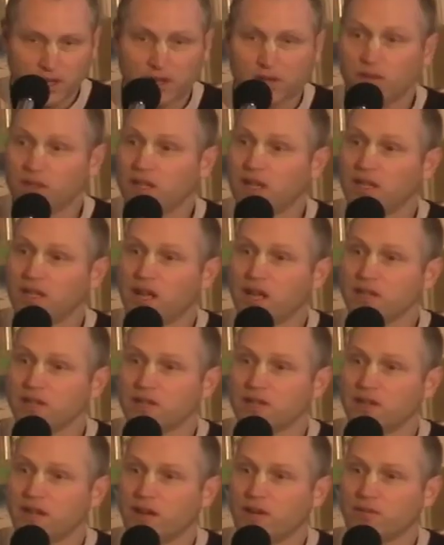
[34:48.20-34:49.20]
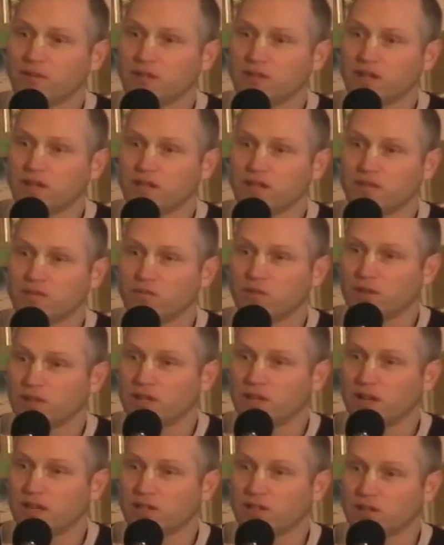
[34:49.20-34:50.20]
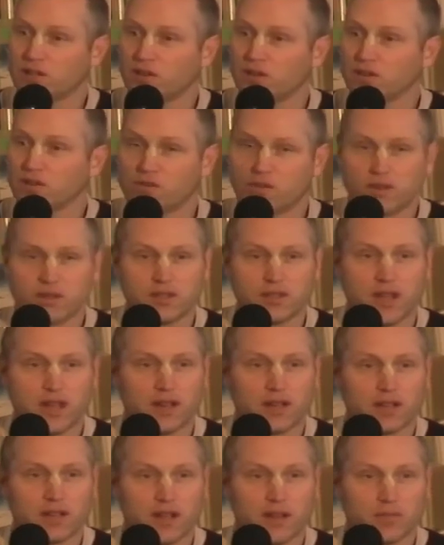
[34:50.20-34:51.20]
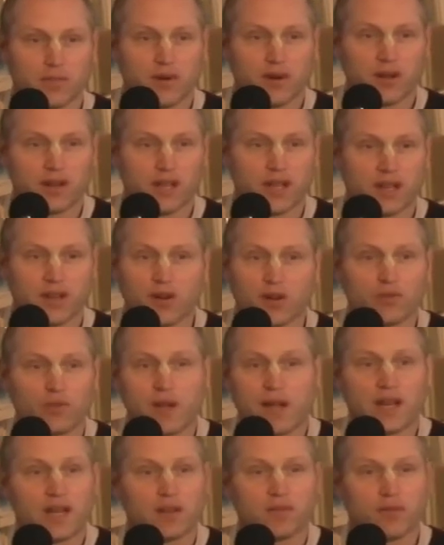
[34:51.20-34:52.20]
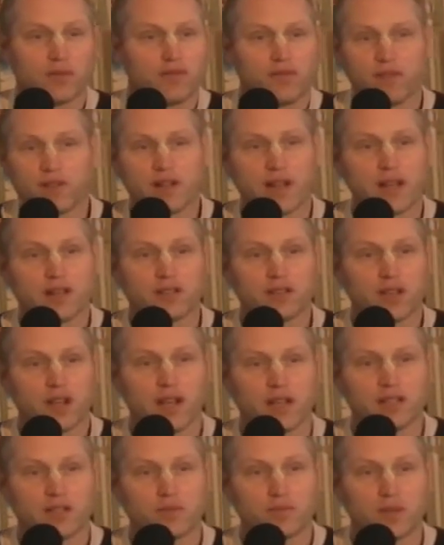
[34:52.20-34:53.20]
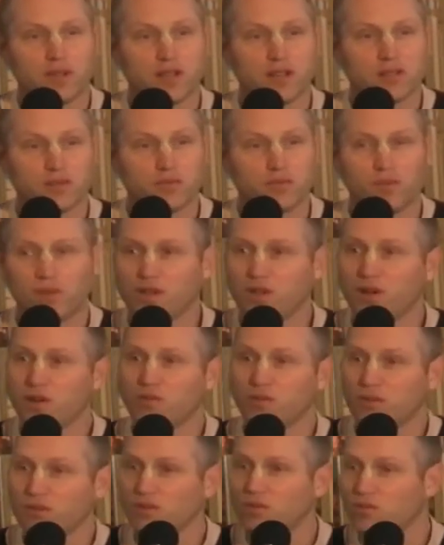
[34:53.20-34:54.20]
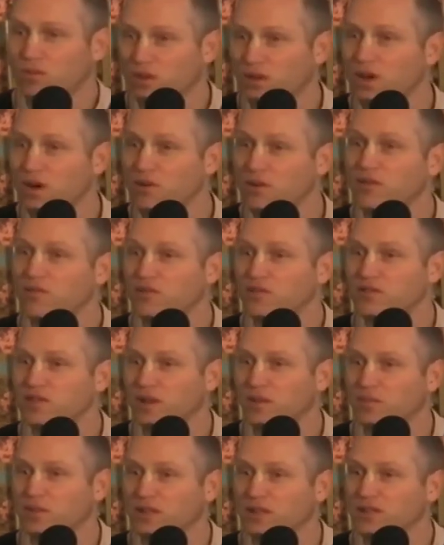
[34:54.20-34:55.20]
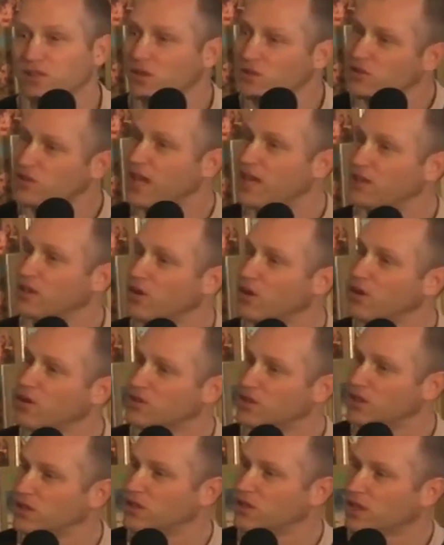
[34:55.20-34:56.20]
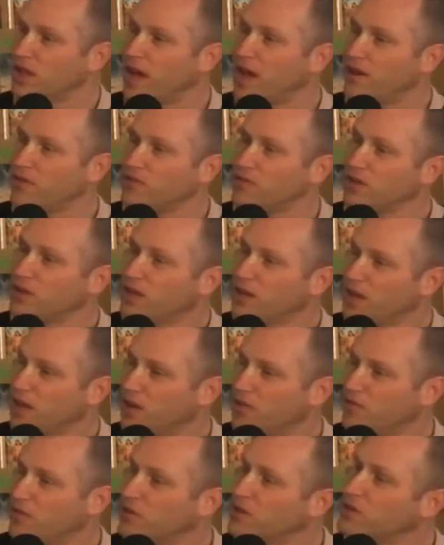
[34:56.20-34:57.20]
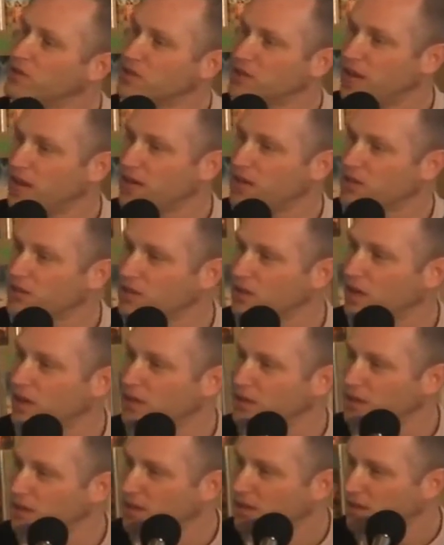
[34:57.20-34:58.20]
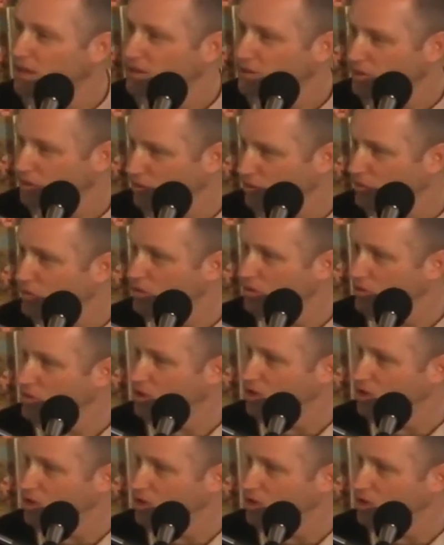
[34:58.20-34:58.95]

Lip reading: Like we did yesterday, we set some really nice goals for the Sankirtan party, and already we feel energized because we know we're going for something. So set goals in your life and for your Sankirtan to